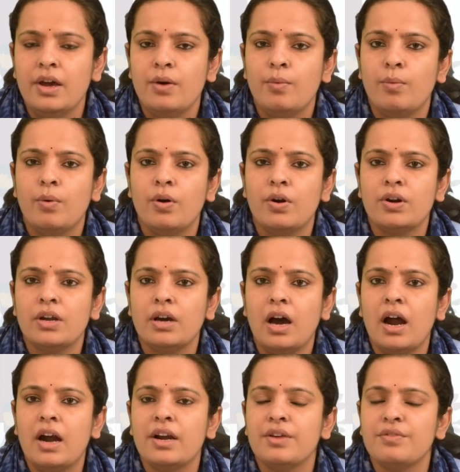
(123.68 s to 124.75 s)
What
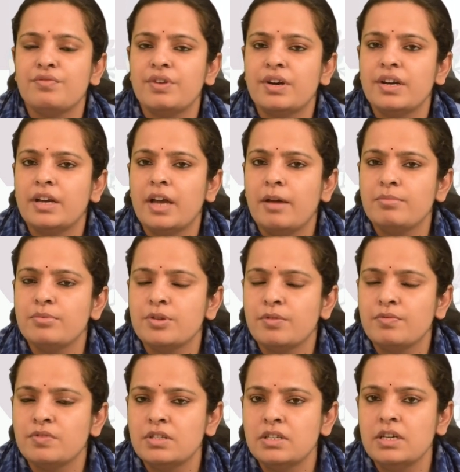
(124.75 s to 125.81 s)
are different types
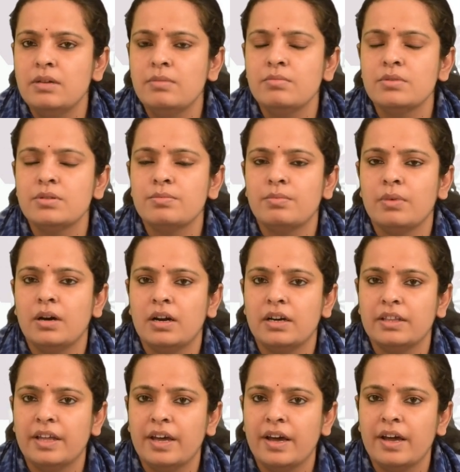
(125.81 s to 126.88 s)
of seams
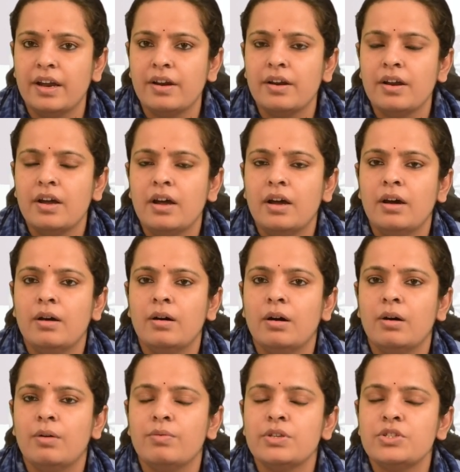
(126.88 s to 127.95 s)
are there
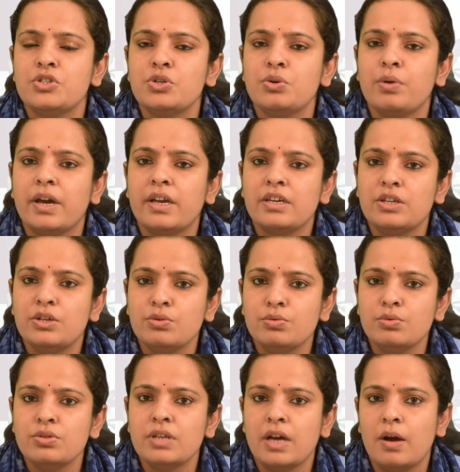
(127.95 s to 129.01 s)
which you can
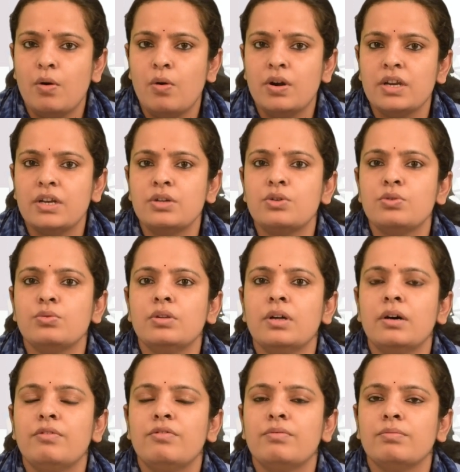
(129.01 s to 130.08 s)
use according to
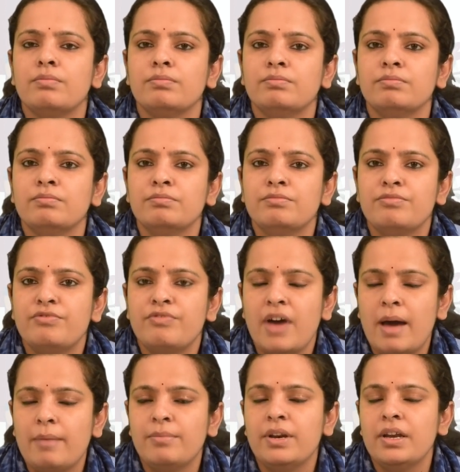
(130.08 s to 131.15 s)
the
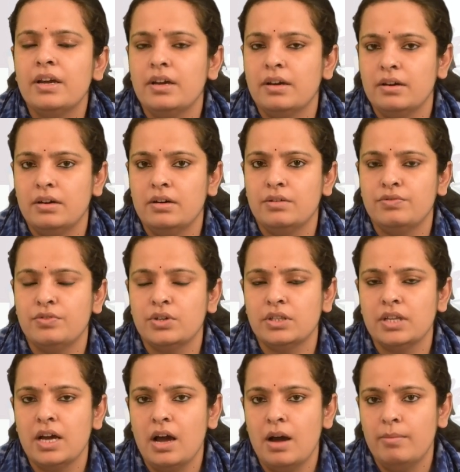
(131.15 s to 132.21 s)
fabric for
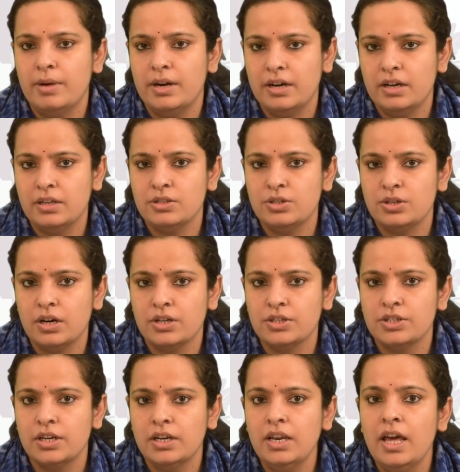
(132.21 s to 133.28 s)
the garment
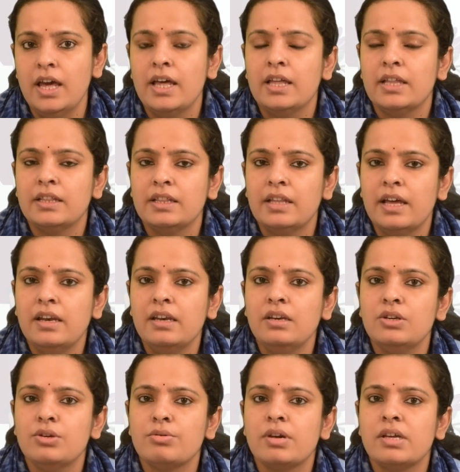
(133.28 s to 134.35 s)
construction. Then
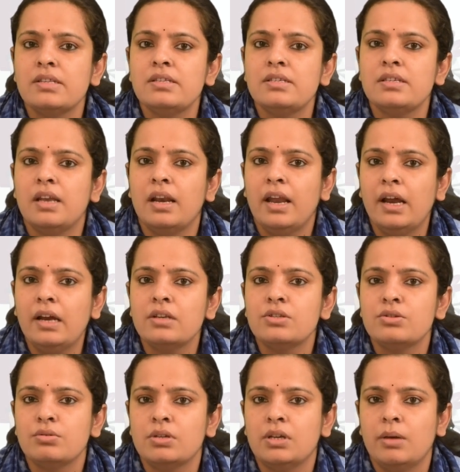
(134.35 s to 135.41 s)
you can select
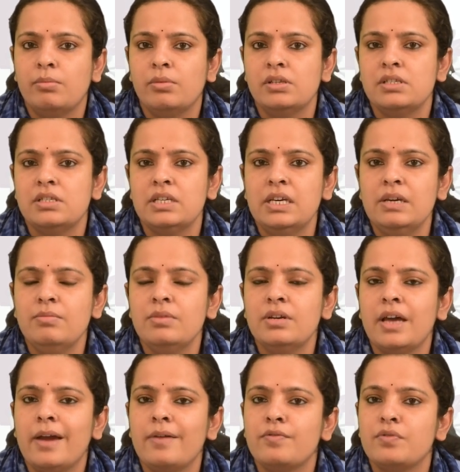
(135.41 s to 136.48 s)
suitable seam
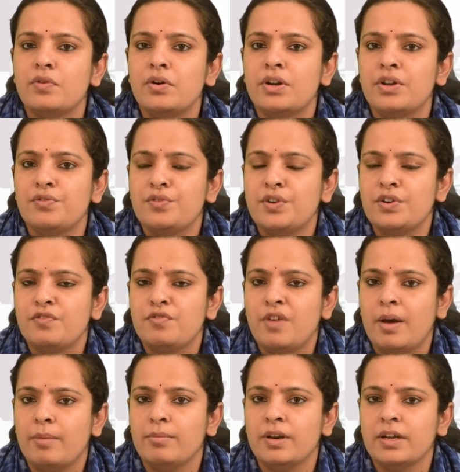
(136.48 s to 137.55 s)
type for different
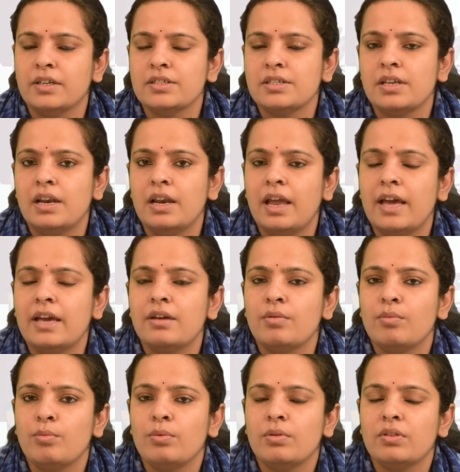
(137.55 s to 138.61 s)
fabrics, like
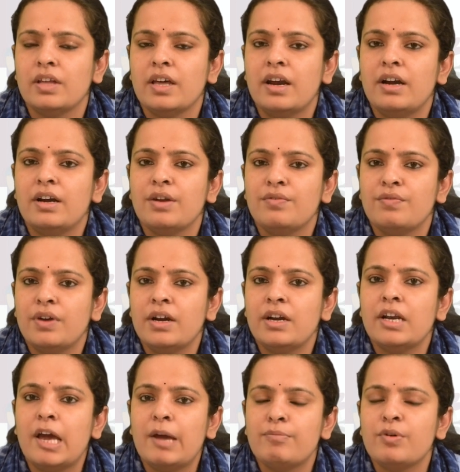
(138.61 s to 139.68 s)
there are different
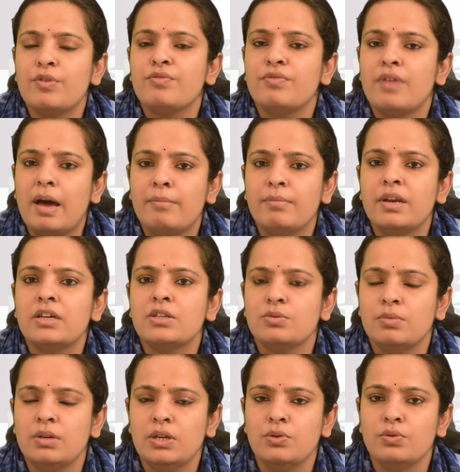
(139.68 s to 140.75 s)
type of fabrics
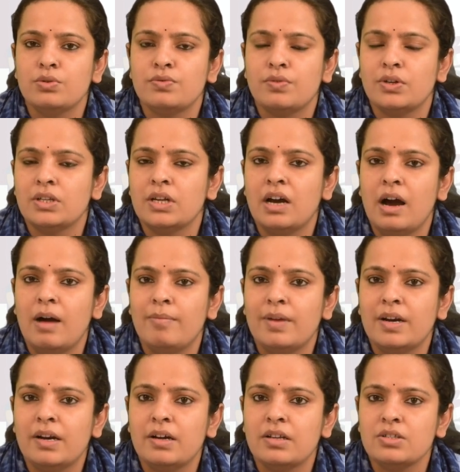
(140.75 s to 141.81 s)
we use for the
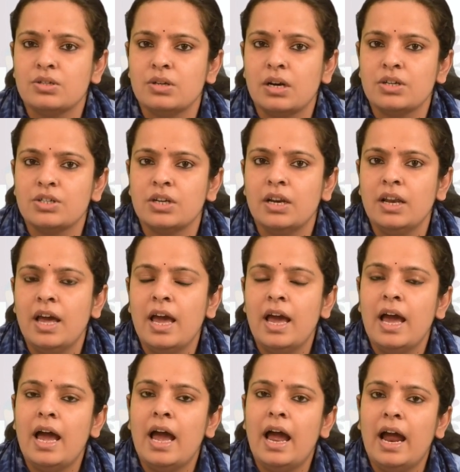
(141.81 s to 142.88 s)
garment construction,
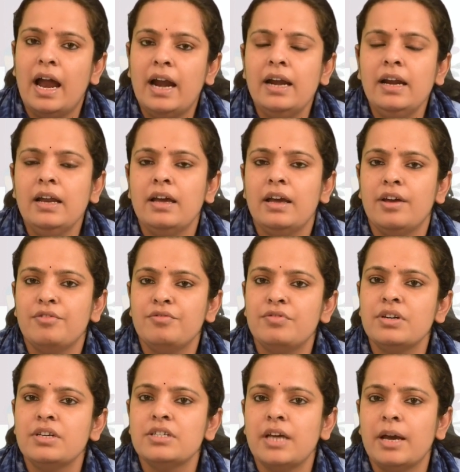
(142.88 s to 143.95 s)
and
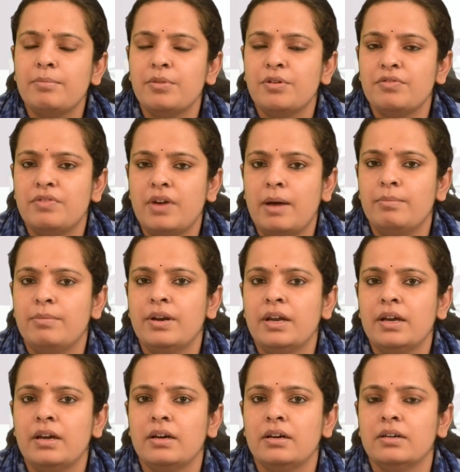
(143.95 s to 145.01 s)
every type of
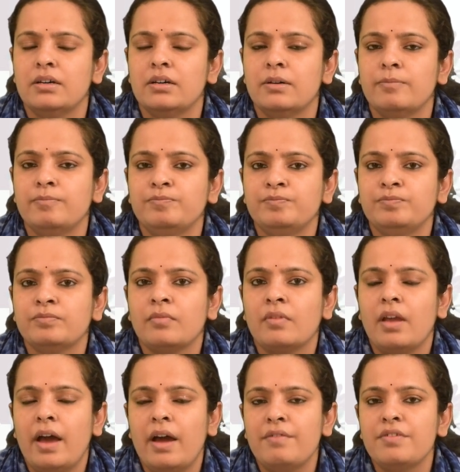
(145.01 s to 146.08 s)
fabric
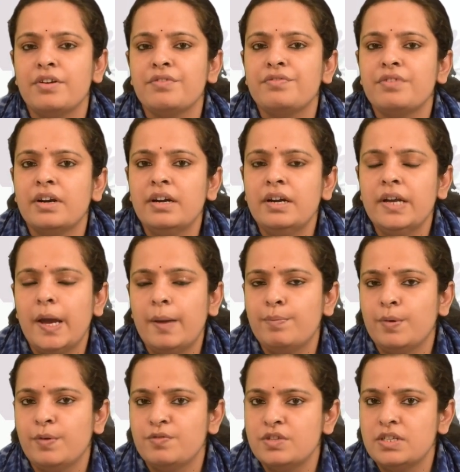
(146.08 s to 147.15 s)
have different type
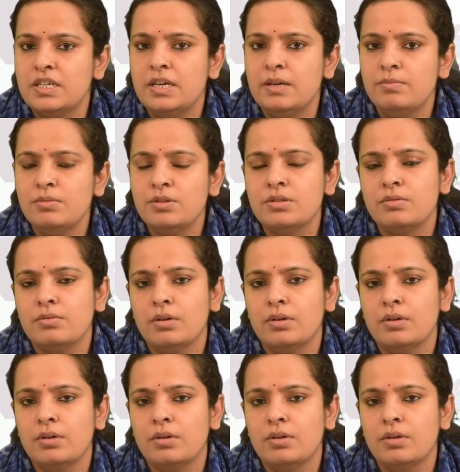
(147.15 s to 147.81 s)
of seams